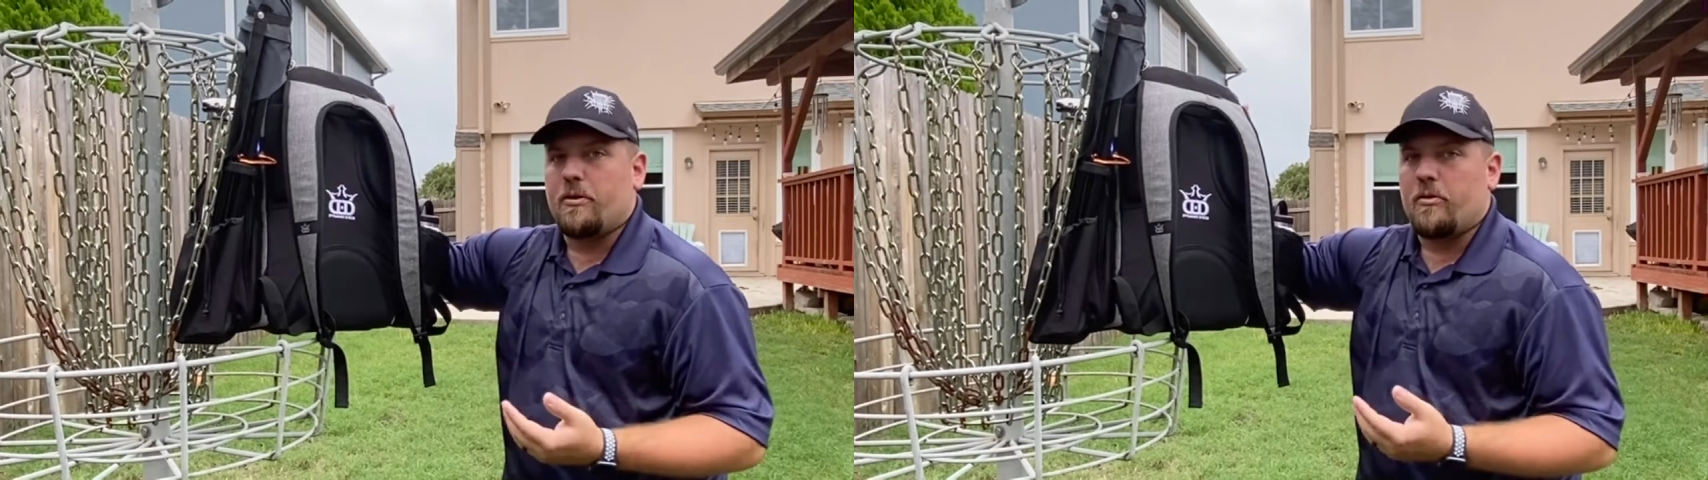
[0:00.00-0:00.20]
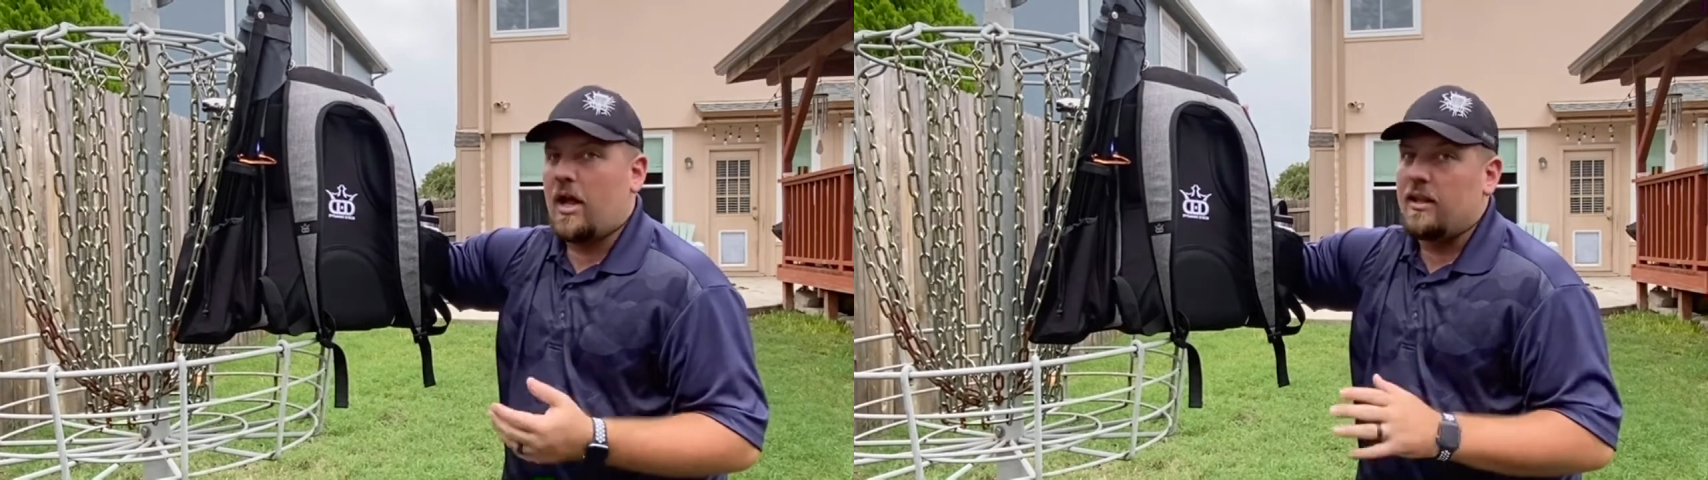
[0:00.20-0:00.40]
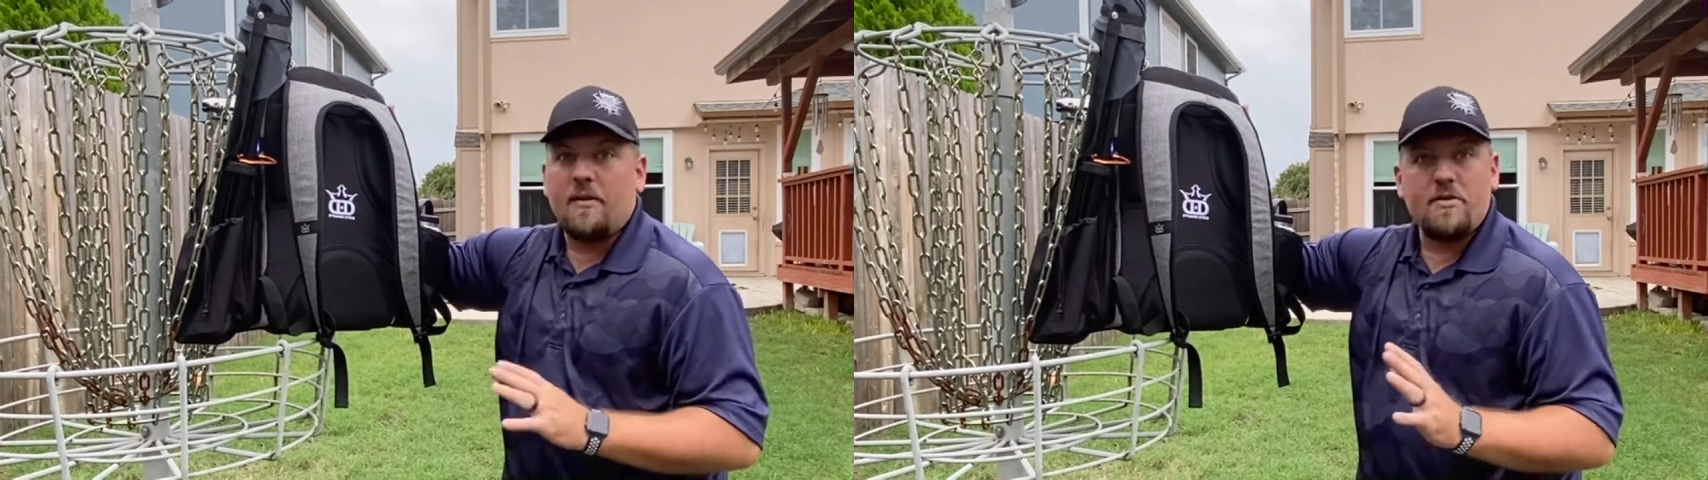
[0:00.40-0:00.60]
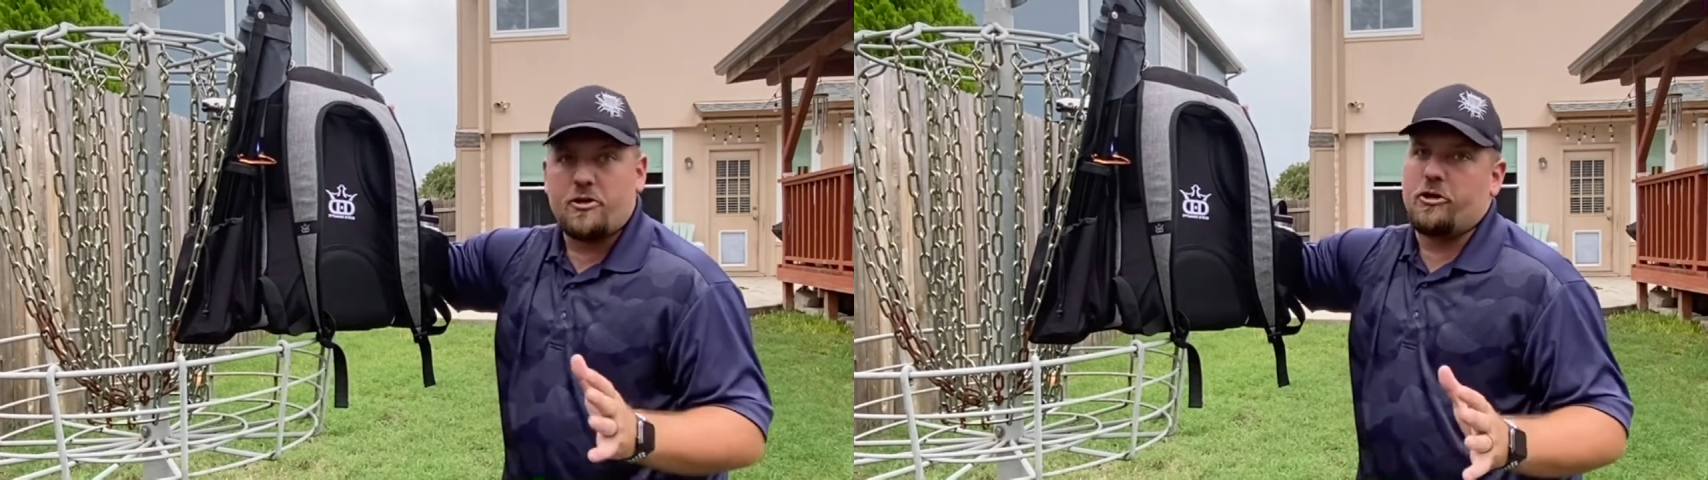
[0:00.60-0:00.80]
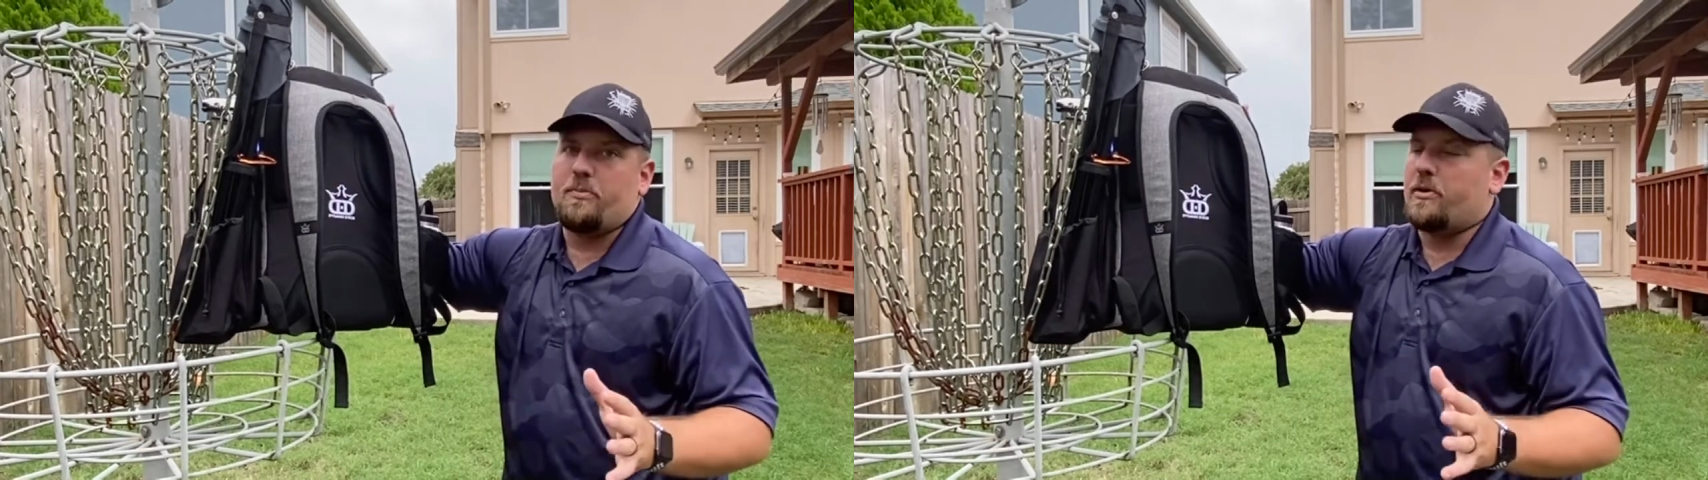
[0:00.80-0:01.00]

I love the Trooper,